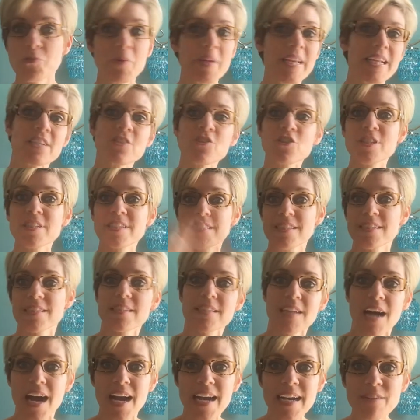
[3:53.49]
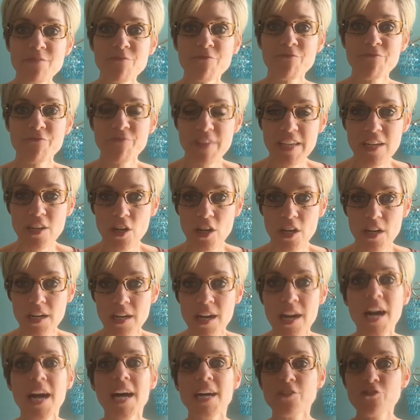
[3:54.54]
We can just assign
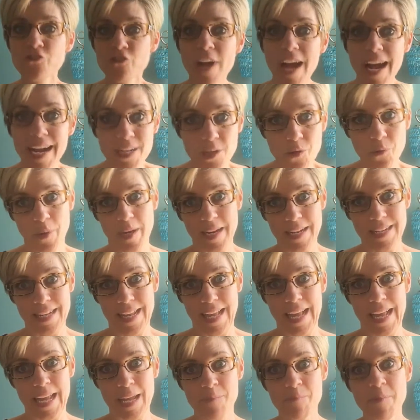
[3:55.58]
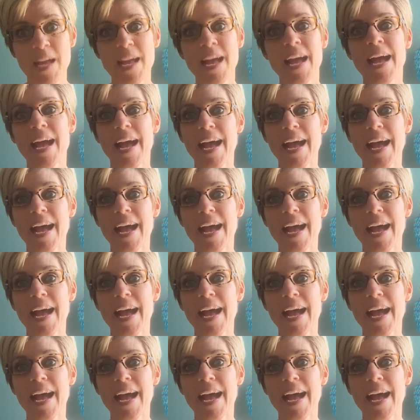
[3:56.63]
fear a drag queen name